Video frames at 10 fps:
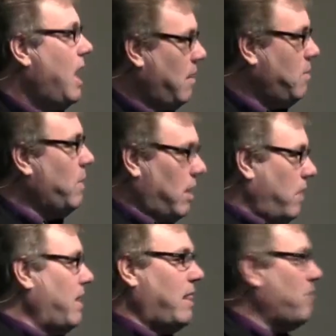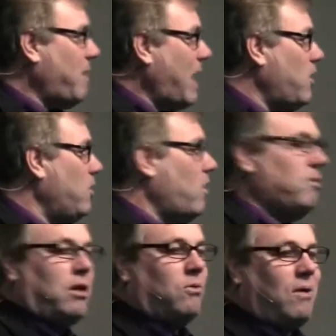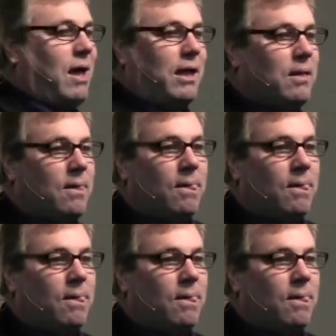And we went along that line, but I couldn't go the other way.